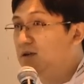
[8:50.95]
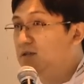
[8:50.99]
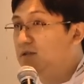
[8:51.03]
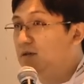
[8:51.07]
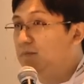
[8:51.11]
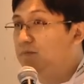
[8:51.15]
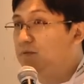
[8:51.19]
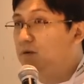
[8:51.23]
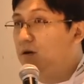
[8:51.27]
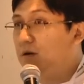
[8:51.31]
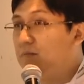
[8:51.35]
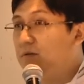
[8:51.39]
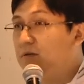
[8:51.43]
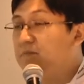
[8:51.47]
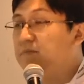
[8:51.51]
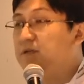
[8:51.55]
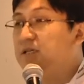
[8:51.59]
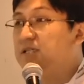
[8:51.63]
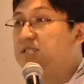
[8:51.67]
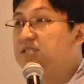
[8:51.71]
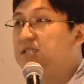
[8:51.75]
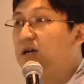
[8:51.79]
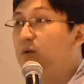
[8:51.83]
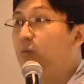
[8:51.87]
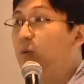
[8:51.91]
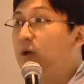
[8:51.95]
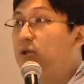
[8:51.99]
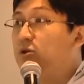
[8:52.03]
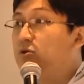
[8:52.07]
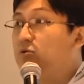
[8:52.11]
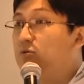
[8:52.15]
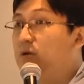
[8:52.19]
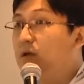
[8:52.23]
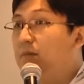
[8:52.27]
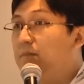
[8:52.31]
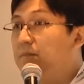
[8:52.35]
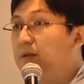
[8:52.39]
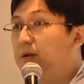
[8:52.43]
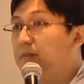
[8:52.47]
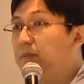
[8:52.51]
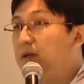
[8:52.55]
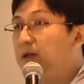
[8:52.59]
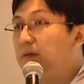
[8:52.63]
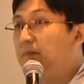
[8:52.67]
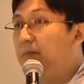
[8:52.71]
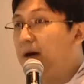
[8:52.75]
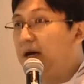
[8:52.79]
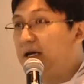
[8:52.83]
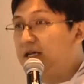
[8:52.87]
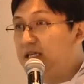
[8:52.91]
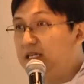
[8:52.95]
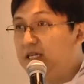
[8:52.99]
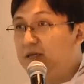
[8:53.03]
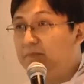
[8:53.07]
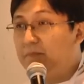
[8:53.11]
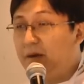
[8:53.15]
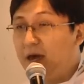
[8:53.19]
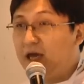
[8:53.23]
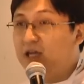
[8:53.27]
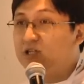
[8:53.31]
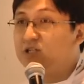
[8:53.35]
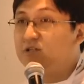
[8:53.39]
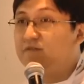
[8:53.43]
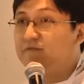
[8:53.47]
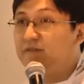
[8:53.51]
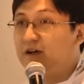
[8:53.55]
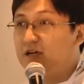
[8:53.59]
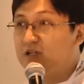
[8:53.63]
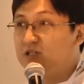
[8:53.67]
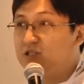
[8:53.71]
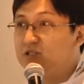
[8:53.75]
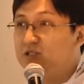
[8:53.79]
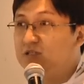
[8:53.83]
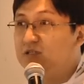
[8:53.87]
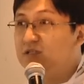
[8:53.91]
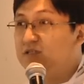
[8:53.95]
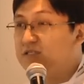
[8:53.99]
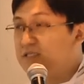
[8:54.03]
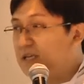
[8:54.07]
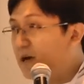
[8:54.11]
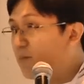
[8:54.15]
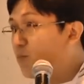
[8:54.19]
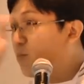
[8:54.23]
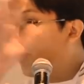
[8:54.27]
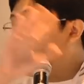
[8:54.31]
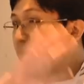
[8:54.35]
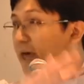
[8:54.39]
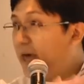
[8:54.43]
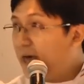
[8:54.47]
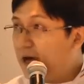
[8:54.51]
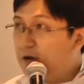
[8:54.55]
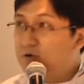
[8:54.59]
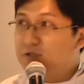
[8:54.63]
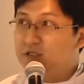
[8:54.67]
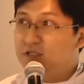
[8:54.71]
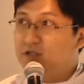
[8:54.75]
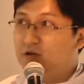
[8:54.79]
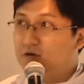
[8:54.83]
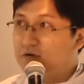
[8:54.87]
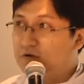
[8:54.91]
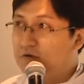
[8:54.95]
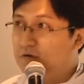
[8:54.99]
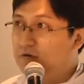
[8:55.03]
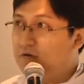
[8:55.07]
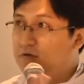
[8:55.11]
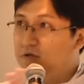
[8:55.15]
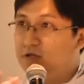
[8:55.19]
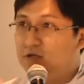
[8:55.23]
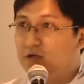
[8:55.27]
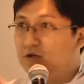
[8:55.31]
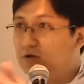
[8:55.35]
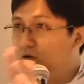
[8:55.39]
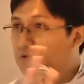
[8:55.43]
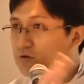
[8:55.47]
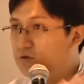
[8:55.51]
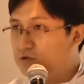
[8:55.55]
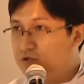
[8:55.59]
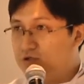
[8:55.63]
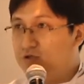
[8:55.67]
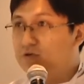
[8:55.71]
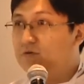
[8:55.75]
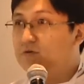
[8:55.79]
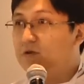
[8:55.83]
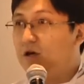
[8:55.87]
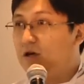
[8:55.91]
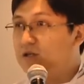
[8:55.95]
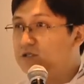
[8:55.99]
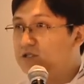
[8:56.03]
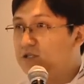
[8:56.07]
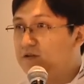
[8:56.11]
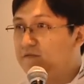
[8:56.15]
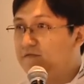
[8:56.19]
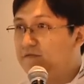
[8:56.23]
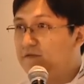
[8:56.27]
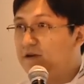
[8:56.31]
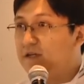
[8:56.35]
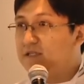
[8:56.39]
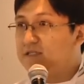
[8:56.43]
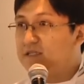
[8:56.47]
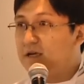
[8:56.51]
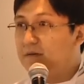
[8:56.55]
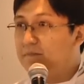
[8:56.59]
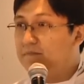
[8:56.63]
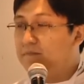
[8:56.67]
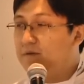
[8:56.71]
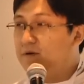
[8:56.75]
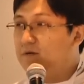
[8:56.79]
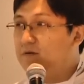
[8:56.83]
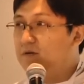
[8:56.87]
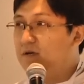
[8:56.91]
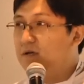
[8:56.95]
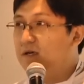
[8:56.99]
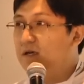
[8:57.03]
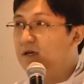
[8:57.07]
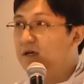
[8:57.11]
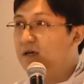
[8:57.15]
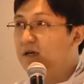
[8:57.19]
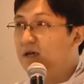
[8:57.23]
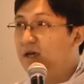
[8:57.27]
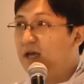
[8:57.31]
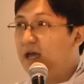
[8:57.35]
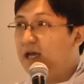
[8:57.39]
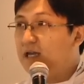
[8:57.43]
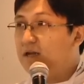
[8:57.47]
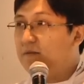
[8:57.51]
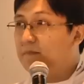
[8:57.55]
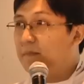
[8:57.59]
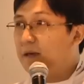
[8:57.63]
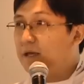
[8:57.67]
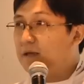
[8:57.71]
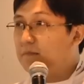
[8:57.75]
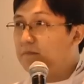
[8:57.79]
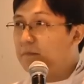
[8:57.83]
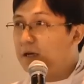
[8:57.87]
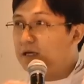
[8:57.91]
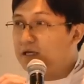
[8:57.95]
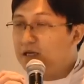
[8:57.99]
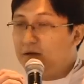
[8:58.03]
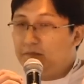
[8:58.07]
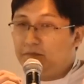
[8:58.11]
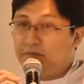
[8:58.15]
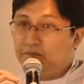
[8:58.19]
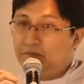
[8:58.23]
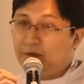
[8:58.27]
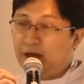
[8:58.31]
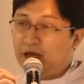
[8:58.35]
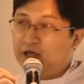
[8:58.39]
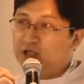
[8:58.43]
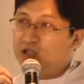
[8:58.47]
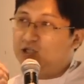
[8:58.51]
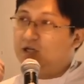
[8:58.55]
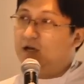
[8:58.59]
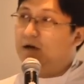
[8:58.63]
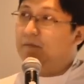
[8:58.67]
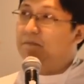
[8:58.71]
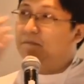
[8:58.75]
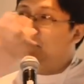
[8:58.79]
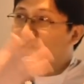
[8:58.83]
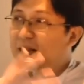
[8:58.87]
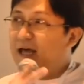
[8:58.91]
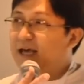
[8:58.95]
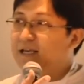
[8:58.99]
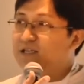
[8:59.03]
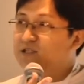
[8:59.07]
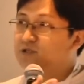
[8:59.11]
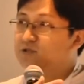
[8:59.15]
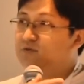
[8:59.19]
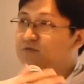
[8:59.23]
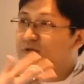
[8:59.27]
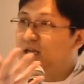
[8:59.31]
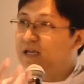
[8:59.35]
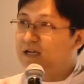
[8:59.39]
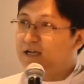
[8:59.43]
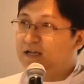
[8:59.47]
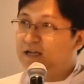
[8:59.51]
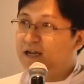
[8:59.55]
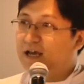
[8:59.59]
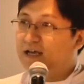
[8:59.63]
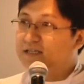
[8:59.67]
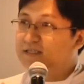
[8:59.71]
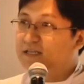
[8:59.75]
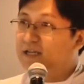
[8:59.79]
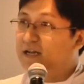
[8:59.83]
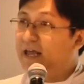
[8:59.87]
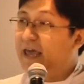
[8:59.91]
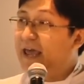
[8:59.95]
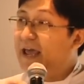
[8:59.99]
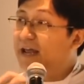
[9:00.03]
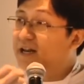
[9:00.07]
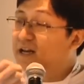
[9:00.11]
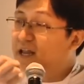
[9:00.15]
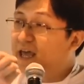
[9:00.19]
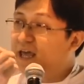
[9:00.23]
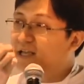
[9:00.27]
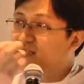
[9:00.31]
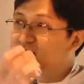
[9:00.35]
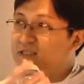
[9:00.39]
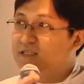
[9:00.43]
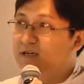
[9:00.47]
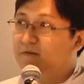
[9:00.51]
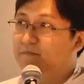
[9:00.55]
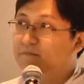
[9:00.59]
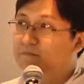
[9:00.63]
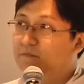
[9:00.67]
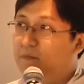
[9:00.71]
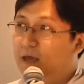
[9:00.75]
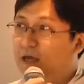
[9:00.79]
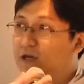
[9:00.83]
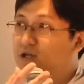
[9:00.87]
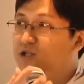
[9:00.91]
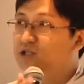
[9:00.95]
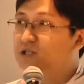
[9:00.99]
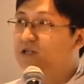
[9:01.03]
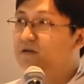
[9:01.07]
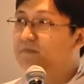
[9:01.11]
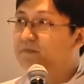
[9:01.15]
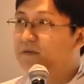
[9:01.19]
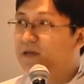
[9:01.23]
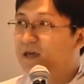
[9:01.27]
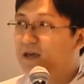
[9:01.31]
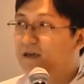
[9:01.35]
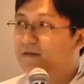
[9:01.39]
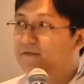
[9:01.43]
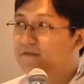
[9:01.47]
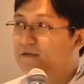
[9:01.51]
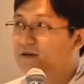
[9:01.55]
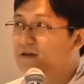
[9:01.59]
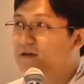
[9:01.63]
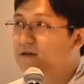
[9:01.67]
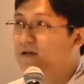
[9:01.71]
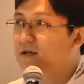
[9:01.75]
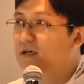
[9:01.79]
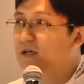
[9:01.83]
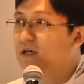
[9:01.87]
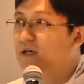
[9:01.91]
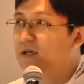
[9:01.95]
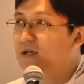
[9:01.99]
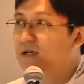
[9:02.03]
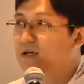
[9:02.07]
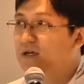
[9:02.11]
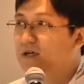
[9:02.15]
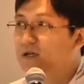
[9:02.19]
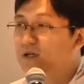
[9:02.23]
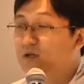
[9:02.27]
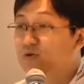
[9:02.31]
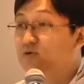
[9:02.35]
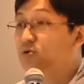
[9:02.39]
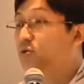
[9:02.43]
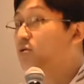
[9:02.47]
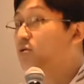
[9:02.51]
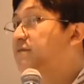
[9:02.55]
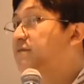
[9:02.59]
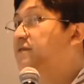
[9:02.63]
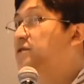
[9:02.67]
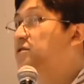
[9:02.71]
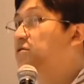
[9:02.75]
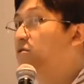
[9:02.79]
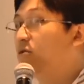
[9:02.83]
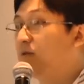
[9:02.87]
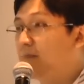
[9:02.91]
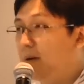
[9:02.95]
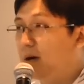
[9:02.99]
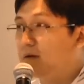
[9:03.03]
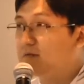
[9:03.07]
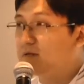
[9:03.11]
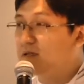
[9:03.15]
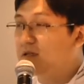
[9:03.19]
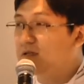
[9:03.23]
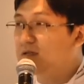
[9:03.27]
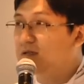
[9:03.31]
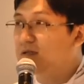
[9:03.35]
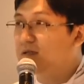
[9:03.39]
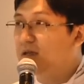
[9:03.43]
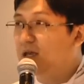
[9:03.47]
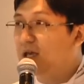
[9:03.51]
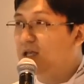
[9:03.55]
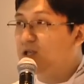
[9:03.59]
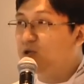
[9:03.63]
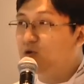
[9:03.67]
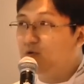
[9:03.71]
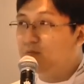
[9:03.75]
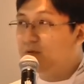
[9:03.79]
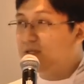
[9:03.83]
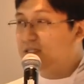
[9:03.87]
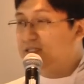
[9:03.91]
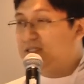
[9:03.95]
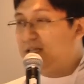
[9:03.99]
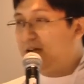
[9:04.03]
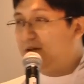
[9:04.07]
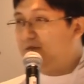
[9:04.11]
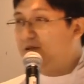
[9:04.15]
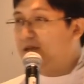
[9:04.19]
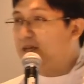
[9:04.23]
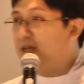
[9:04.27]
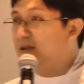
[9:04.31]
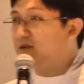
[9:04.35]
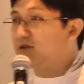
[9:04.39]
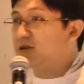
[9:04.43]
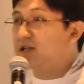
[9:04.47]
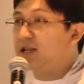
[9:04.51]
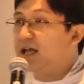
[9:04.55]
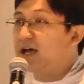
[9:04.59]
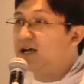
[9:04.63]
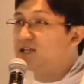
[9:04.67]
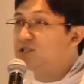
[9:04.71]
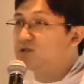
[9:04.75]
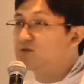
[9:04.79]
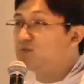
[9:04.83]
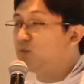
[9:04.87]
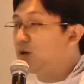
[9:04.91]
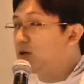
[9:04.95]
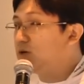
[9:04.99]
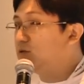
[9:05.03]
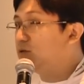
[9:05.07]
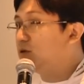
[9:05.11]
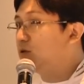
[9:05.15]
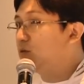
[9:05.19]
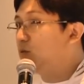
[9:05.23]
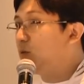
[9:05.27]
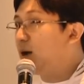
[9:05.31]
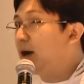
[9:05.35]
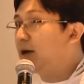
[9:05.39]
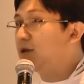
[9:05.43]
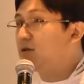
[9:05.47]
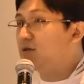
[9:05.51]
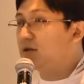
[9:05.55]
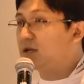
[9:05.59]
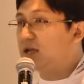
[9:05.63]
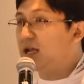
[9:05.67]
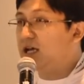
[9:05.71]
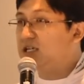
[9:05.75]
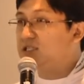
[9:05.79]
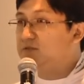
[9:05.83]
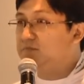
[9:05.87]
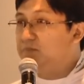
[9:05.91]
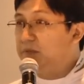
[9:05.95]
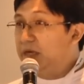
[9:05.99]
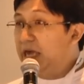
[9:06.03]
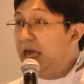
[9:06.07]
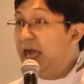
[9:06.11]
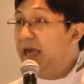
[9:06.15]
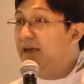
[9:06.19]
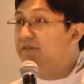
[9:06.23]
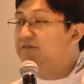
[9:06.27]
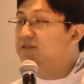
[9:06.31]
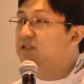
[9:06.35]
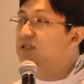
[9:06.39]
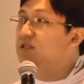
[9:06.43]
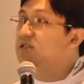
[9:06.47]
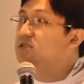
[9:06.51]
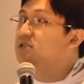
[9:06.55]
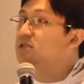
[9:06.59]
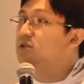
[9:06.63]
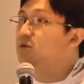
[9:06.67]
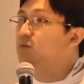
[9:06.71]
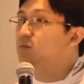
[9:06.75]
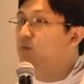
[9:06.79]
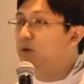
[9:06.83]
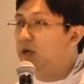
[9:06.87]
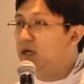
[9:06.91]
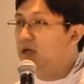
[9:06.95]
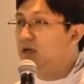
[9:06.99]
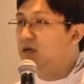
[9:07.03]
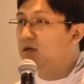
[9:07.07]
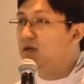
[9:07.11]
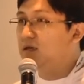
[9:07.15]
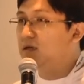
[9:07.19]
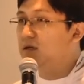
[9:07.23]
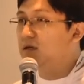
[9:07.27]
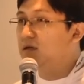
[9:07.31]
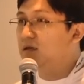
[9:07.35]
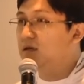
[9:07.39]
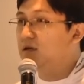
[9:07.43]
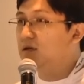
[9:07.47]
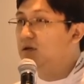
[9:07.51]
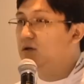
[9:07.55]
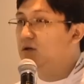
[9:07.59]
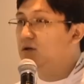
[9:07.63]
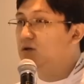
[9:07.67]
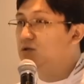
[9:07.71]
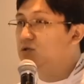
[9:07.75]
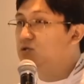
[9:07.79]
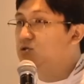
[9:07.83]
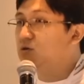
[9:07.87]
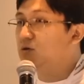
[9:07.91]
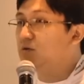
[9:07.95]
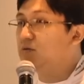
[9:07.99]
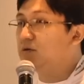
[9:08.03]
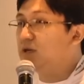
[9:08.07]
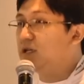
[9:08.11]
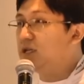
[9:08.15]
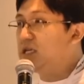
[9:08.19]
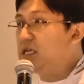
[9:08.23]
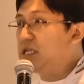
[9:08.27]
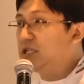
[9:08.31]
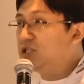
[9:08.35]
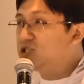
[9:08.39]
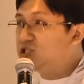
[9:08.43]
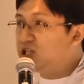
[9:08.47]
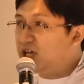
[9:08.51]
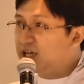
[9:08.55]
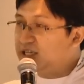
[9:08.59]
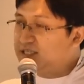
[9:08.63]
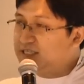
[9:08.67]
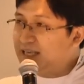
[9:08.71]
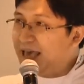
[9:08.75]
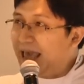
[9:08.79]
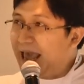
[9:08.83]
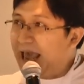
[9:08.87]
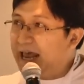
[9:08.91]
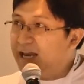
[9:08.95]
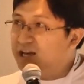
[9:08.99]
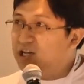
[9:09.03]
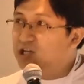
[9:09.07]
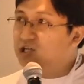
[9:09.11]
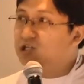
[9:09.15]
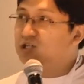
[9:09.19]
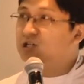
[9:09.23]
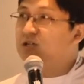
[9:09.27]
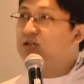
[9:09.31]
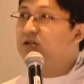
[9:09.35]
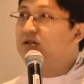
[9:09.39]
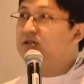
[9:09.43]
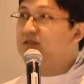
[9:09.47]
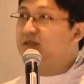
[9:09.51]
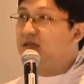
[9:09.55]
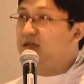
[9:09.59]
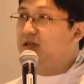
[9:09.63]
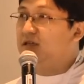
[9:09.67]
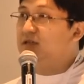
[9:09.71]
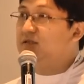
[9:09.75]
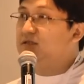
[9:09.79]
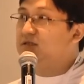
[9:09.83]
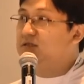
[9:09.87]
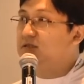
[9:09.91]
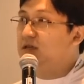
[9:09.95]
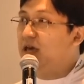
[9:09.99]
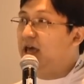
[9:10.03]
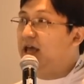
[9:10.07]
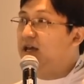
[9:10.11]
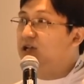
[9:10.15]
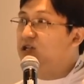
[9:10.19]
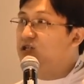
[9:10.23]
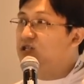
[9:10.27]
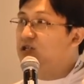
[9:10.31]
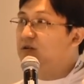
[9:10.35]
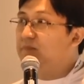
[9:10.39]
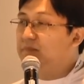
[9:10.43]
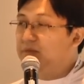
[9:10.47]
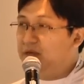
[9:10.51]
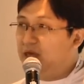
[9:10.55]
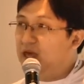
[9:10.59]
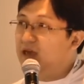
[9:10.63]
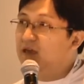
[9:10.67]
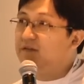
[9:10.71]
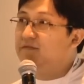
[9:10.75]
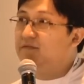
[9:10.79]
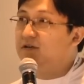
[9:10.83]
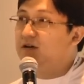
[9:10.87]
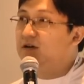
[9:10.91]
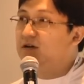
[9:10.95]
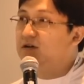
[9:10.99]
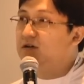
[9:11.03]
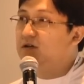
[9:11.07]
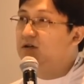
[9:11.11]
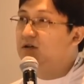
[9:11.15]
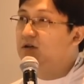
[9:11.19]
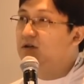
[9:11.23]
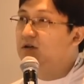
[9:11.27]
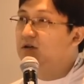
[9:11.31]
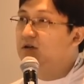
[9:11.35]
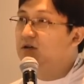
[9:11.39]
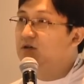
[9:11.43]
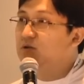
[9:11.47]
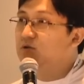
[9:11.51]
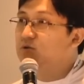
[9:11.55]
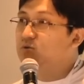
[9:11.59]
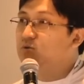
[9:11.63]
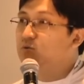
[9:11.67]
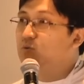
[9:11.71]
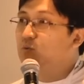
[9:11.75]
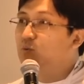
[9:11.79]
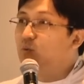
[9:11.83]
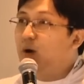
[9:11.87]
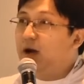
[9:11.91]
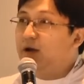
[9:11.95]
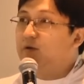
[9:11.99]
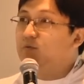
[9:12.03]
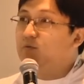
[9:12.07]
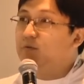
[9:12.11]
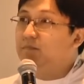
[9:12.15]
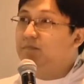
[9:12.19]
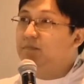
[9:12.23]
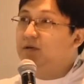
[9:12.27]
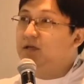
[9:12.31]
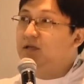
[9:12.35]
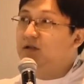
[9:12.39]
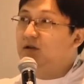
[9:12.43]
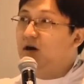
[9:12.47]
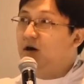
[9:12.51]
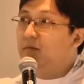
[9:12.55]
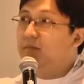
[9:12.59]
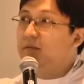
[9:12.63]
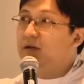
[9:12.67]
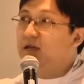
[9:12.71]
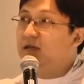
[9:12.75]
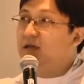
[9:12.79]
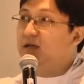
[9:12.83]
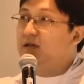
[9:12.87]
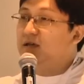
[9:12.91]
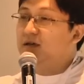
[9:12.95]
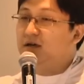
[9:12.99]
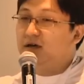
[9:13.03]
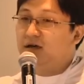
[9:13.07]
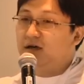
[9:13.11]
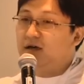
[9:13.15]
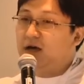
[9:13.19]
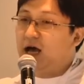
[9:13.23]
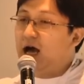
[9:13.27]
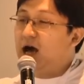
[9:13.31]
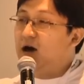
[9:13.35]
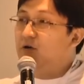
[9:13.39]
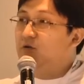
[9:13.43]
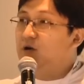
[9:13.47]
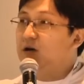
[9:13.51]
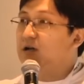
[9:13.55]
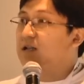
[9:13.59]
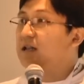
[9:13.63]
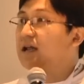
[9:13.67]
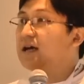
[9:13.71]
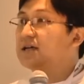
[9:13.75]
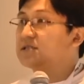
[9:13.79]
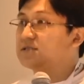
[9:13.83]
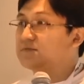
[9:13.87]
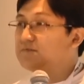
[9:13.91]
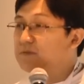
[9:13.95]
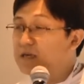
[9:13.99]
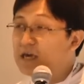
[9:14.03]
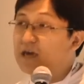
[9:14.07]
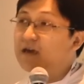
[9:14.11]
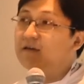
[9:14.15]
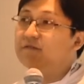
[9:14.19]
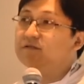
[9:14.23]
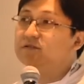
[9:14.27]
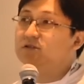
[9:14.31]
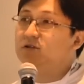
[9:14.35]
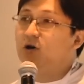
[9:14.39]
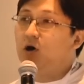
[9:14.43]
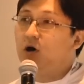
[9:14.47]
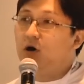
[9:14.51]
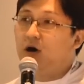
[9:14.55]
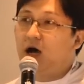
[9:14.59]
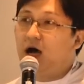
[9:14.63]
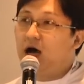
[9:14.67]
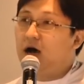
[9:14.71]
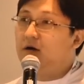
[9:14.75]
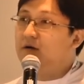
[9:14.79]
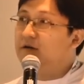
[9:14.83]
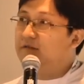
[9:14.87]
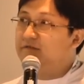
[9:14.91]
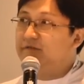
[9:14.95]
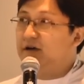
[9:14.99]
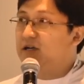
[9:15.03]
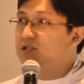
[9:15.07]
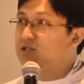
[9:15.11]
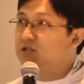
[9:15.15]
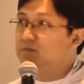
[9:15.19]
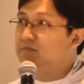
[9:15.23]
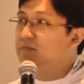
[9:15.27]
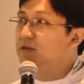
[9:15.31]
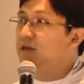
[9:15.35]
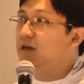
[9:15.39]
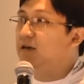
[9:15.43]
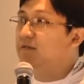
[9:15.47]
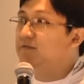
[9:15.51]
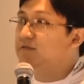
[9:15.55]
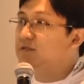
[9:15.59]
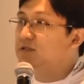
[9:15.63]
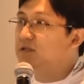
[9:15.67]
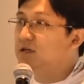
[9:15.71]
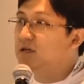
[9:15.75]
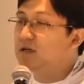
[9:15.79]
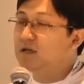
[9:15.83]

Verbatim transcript: The problem is that when you implement a monkey patch function somewhere else in your code, in your control logic, for example, and the monkey patch applies to that class and add, adds some additional behavior, you even know about it, and you'll be staring at your class, wondering why your class behaves in a certain way. So it injects additional things, additional behavior, to what would be normally how a class behaves or how a function behaves.